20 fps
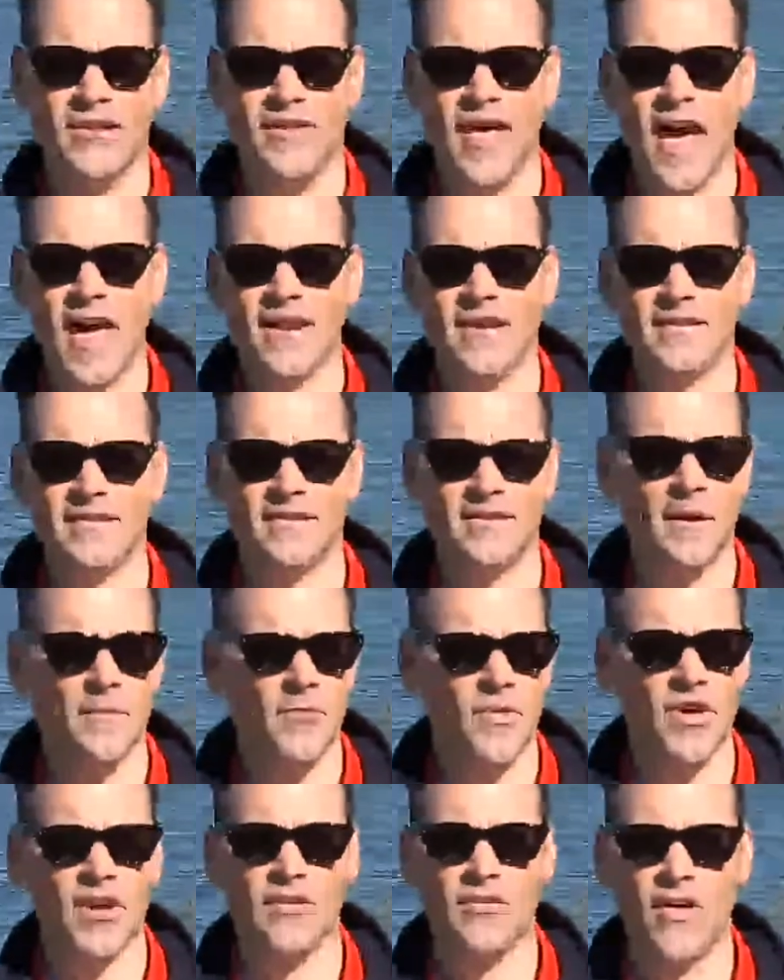And that is
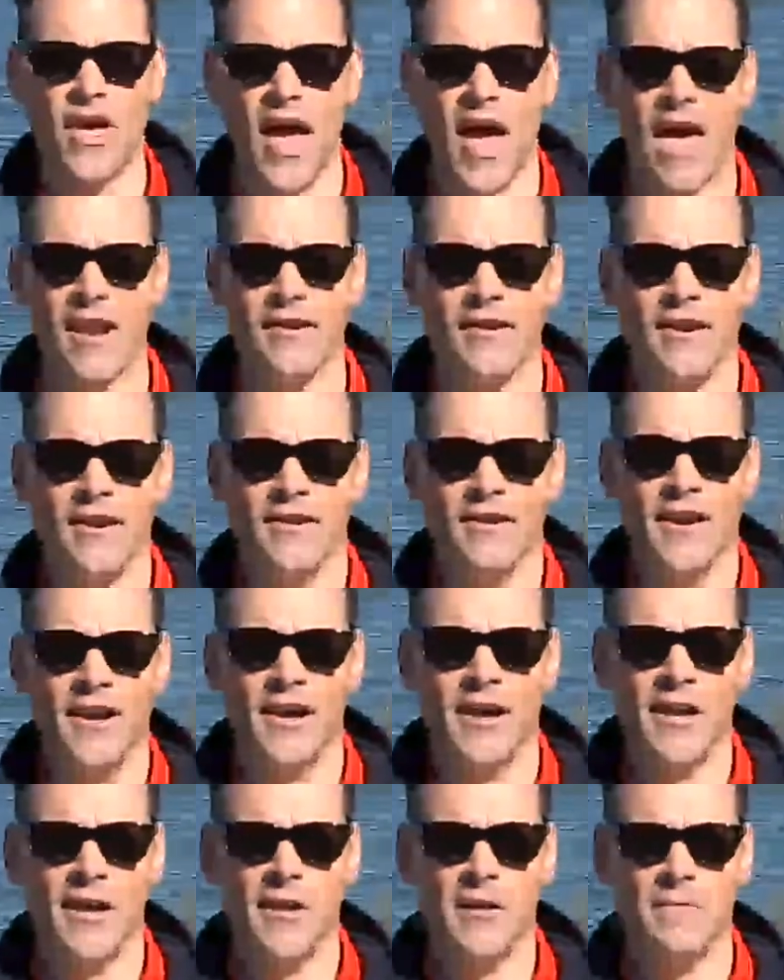something that
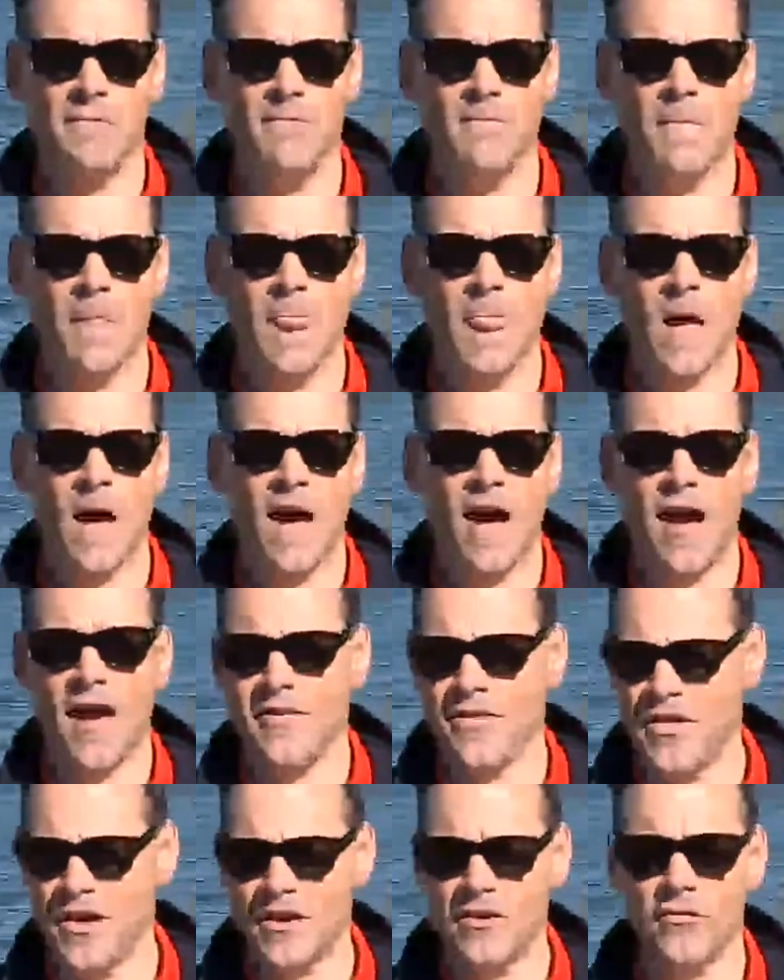
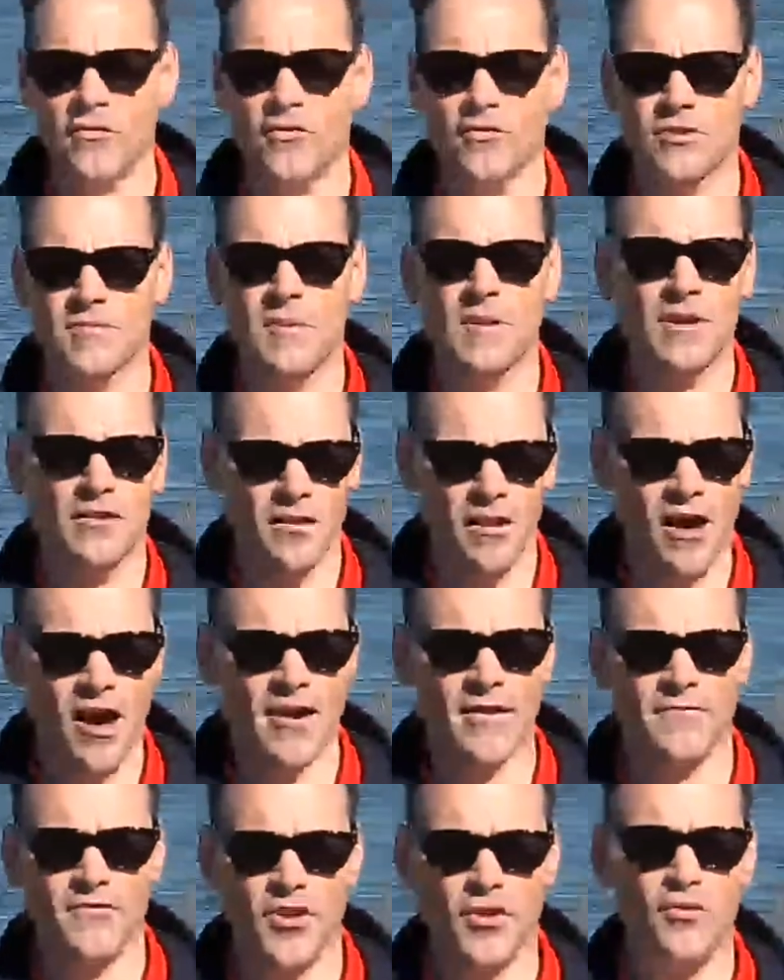I think there's been a
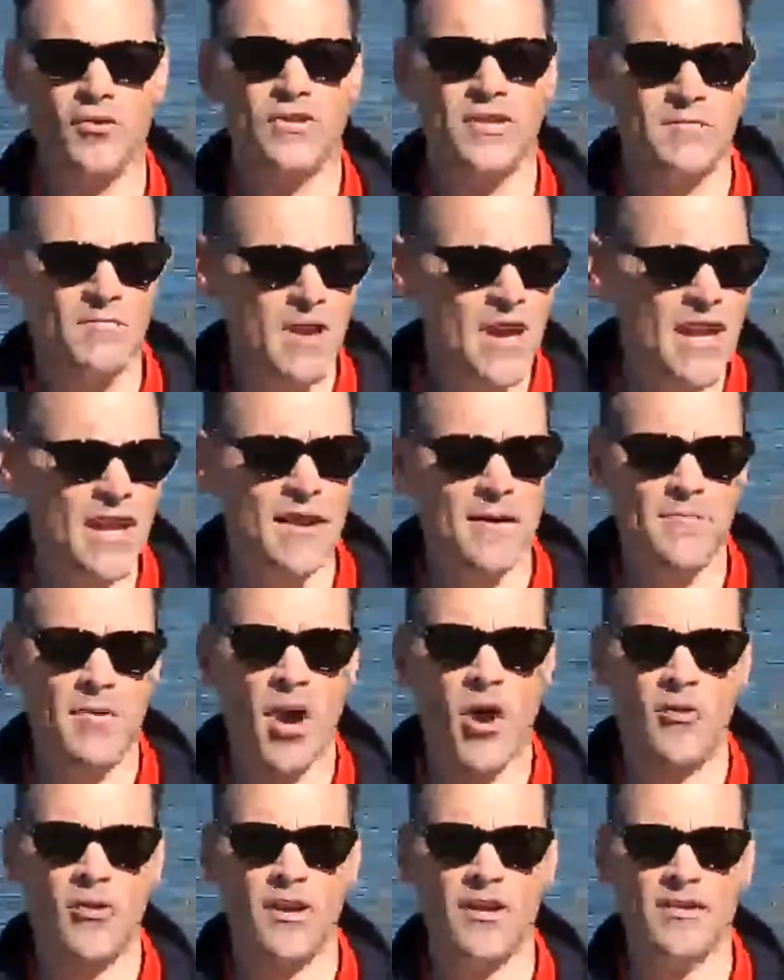lot of news in the media
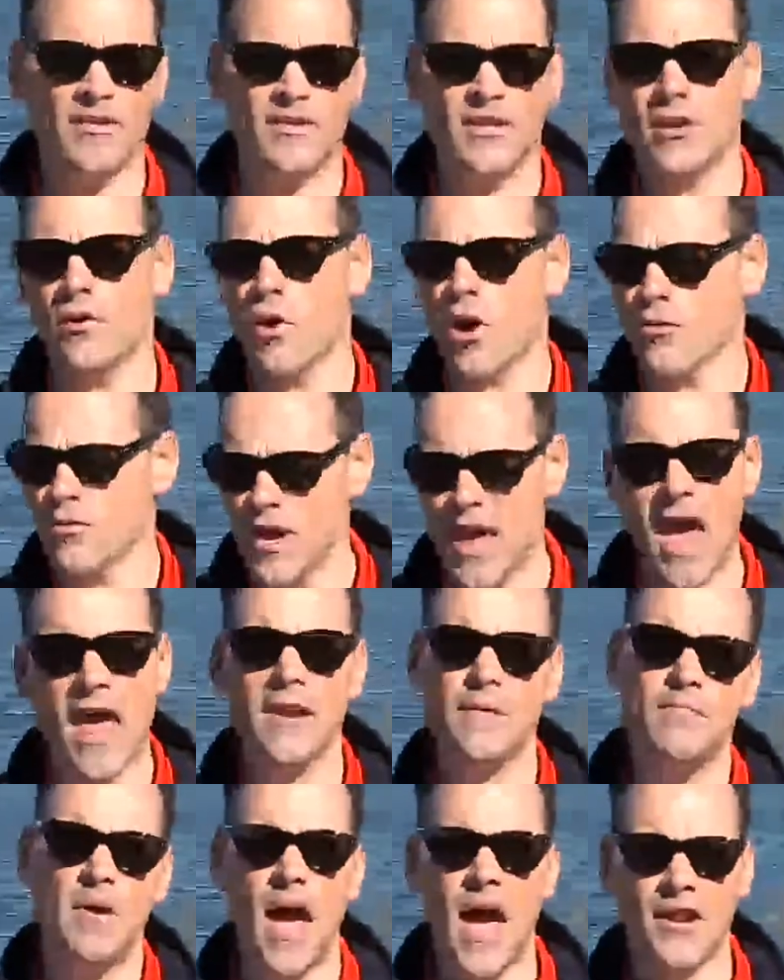about is, are we
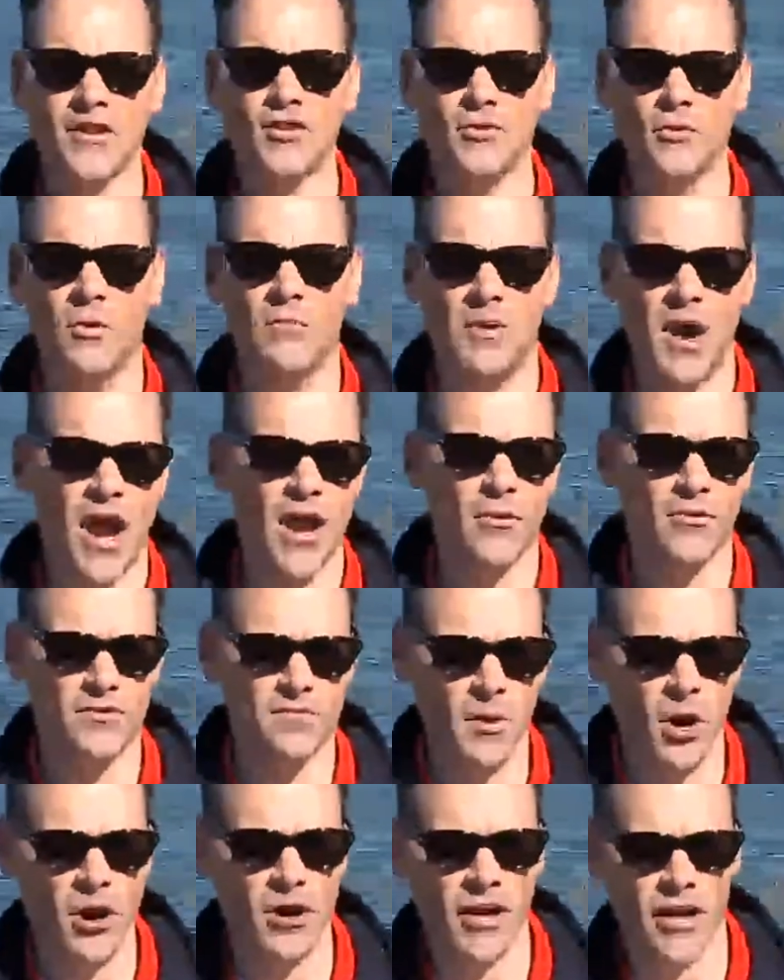headed back to a
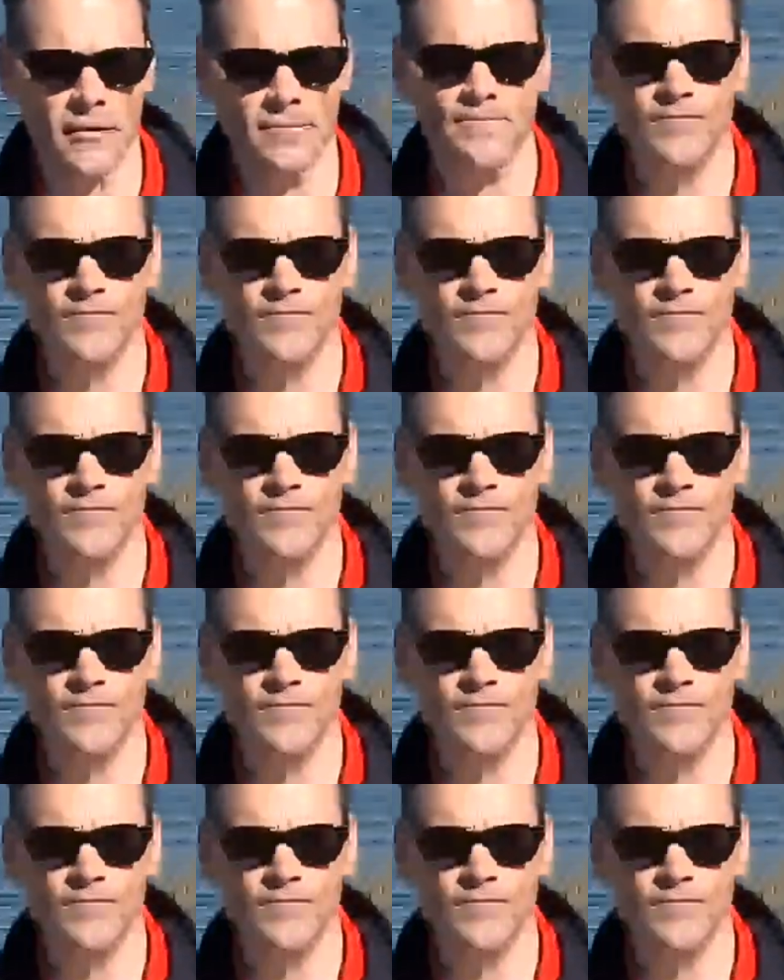buyer's market?